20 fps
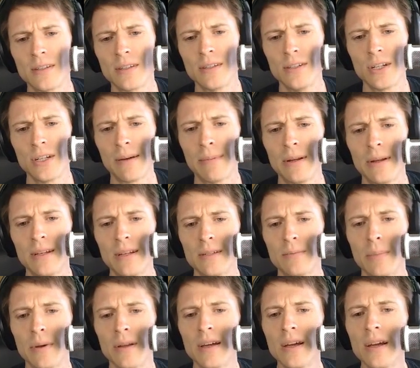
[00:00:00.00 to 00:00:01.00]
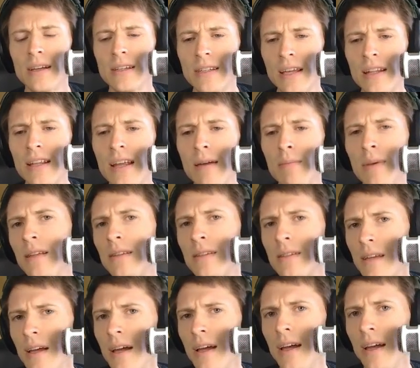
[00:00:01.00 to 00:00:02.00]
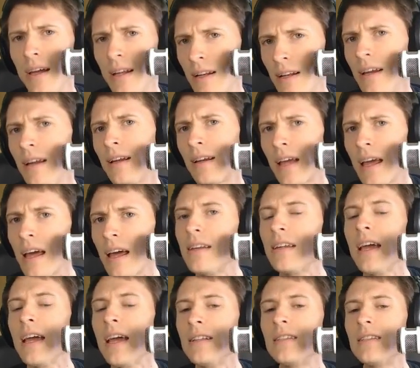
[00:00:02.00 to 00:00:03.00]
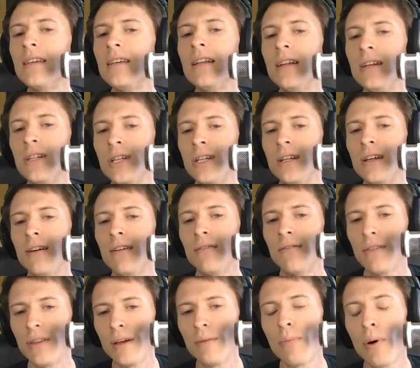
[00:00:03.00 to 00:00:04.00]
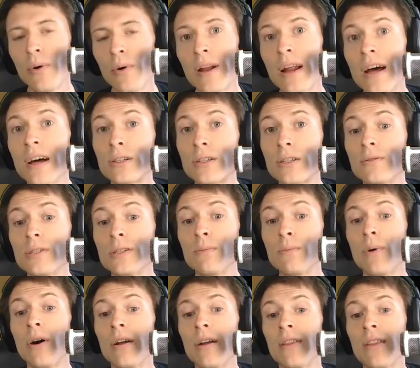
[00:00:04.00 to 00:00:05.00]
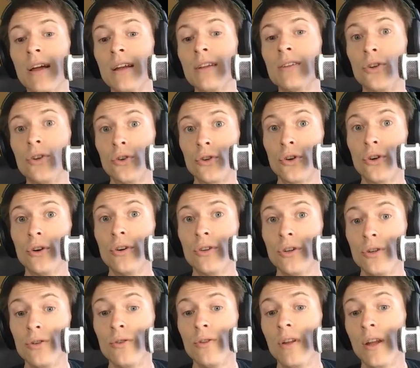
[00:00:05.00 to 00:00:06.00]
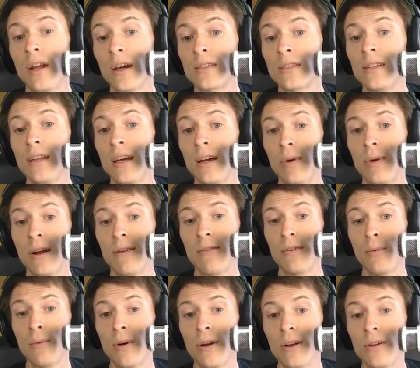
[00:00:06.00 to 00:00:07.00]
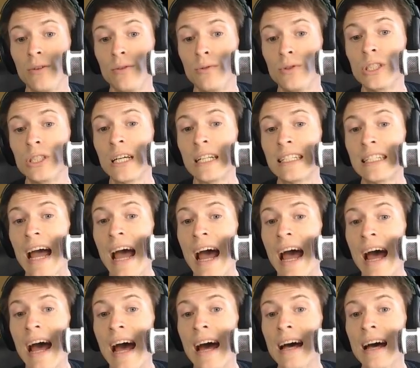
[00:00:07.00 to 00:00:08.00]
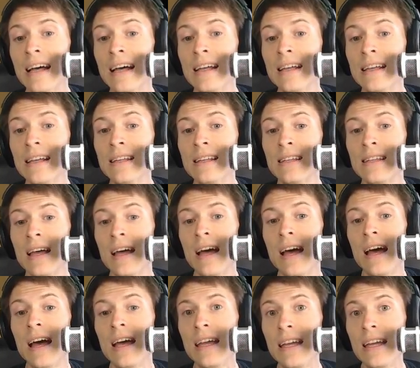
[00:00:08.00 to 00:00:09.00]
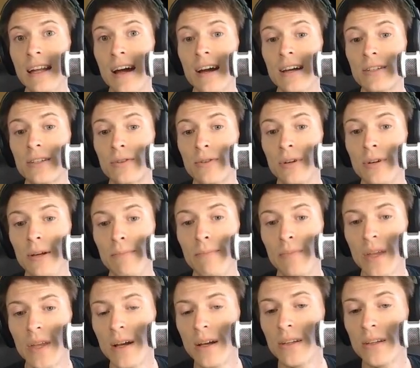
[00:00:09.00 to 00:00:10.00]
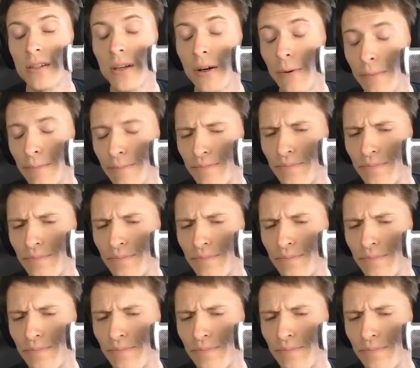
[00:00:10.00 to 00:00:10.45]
in Japanese, but sente means it contains the initiative. The opponent has to respond, and then it's your turn to do the next thing, whatever you want to do, such as eat ice cream. So